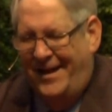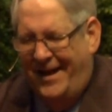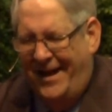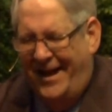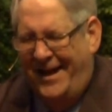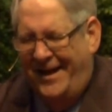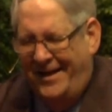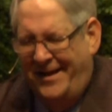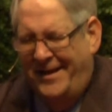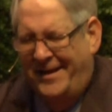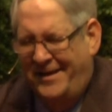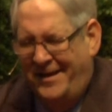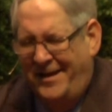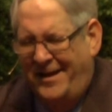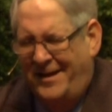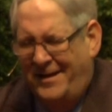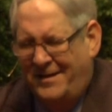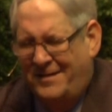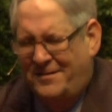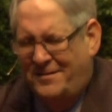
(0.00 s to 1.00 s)
And in
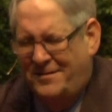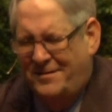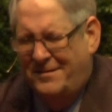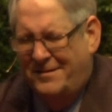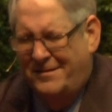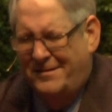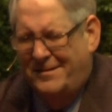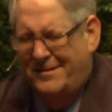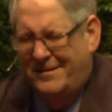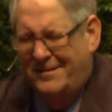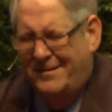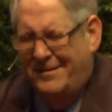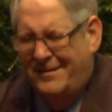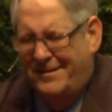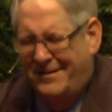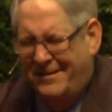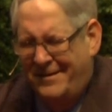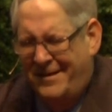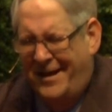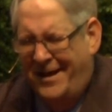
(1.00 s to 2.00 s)
his
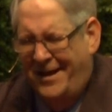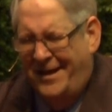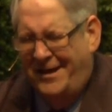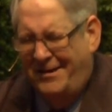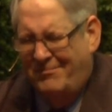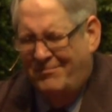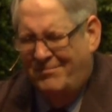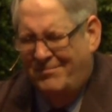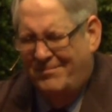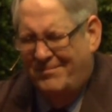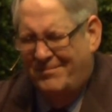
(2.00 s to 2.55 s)
name,